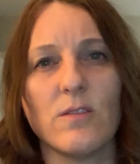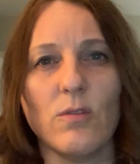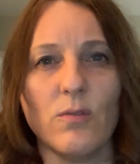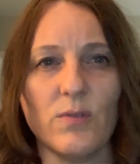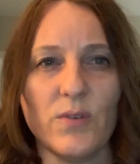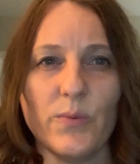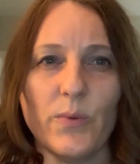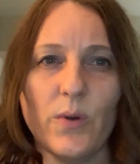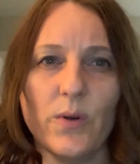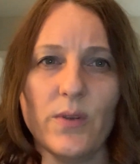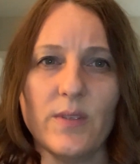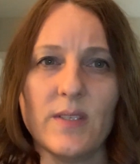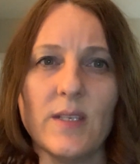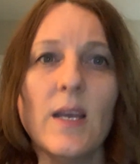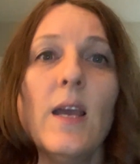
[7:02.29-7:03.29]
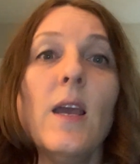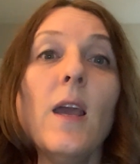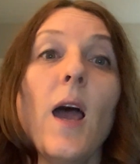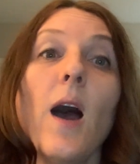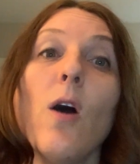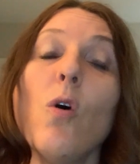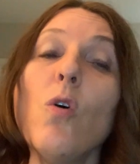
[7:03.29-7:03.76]
those words.
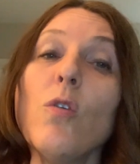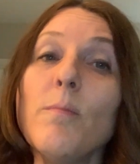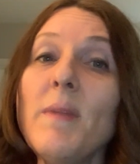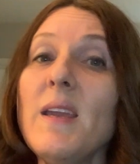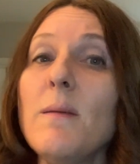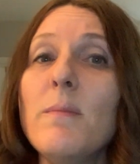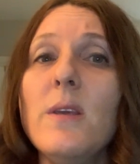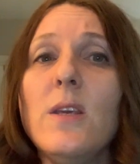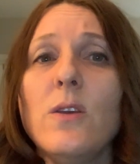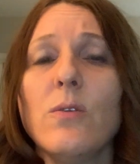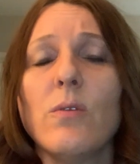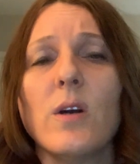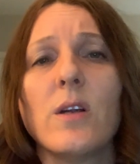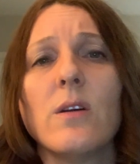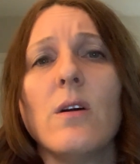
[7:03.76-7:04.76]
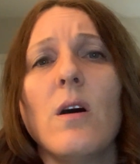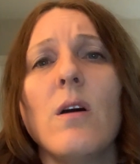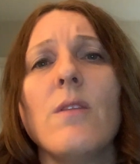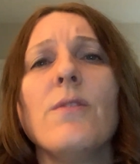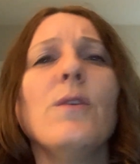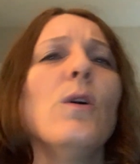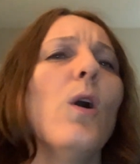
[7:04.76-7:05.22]
Or maybe you are
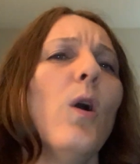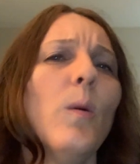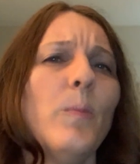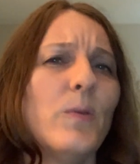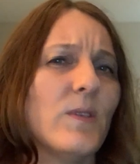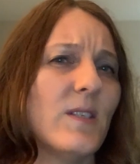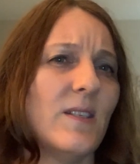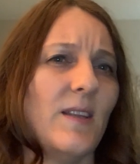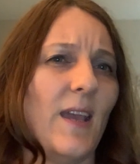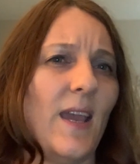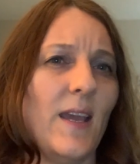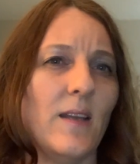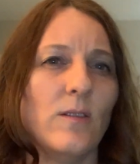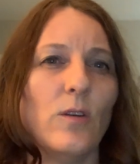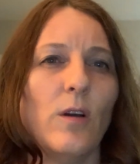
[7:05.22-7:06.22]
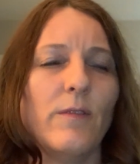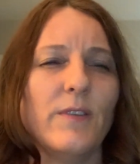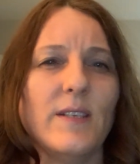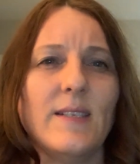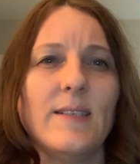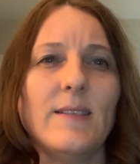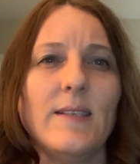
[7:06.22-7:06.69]
on the opposite end of a
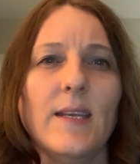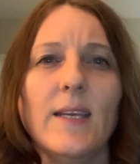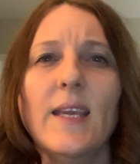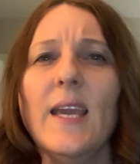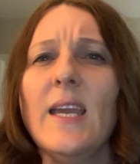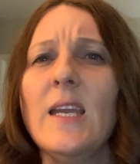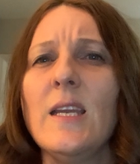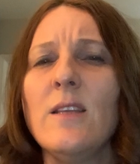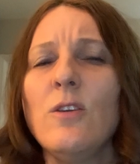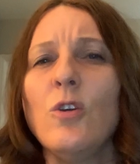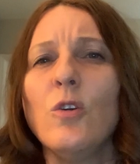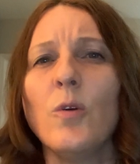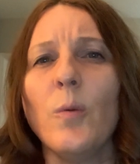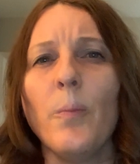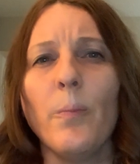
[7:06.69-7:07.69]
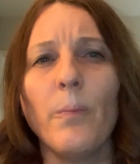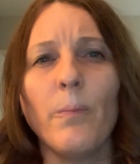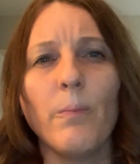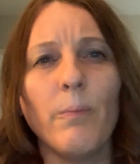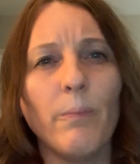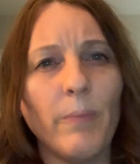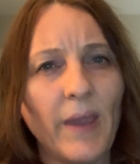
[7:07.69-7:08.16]
stick and your
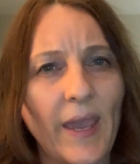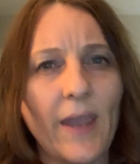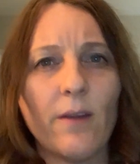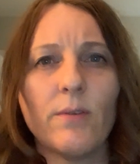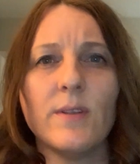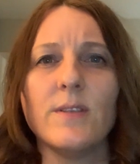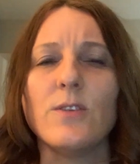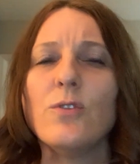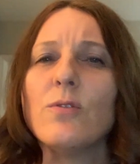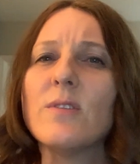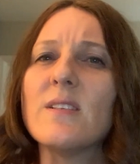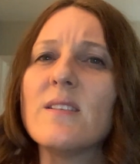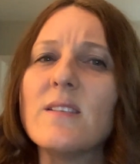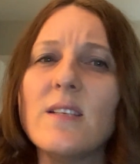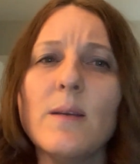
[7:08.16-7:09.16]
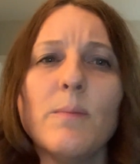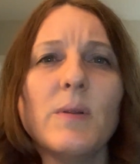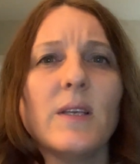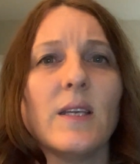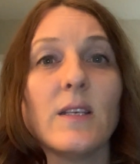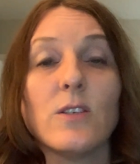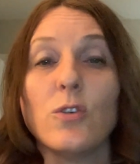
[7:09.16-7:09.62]
parents, your
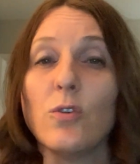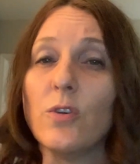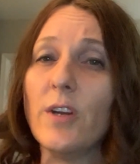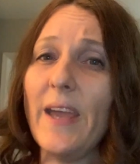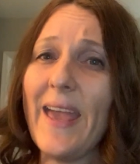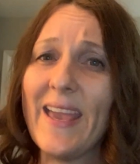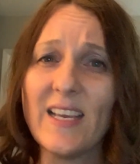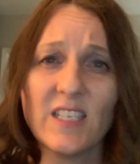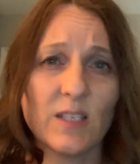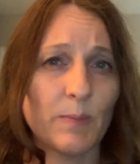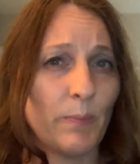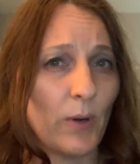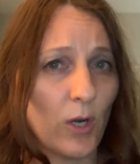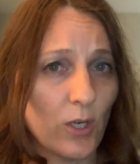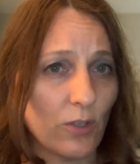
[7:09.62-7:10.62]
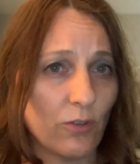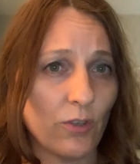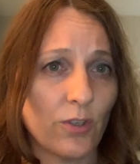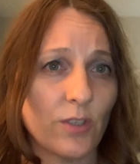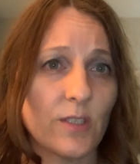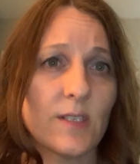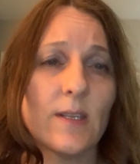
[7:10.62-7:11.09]
siblings, your
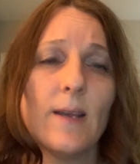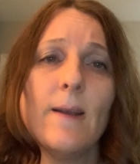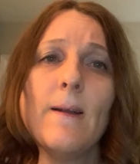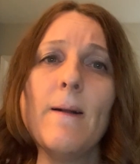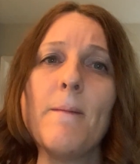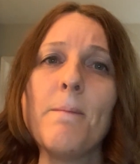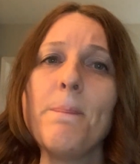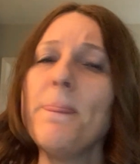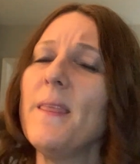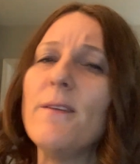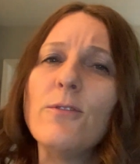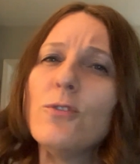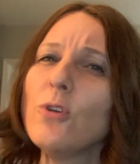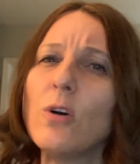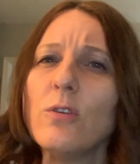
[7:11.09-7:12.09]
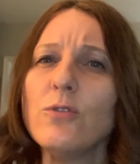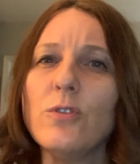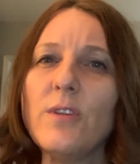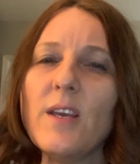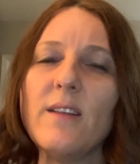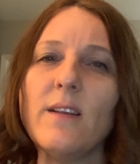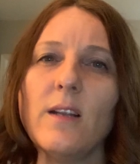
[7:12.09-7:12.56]
ex-partners never told you
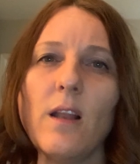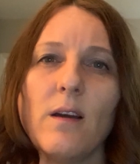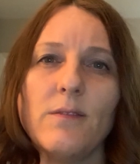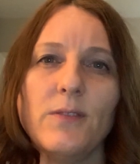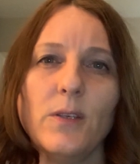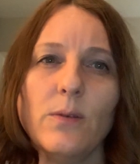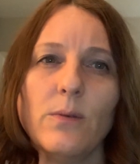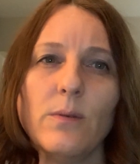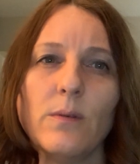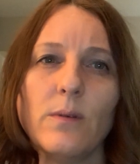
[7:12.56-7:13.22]
that they love you.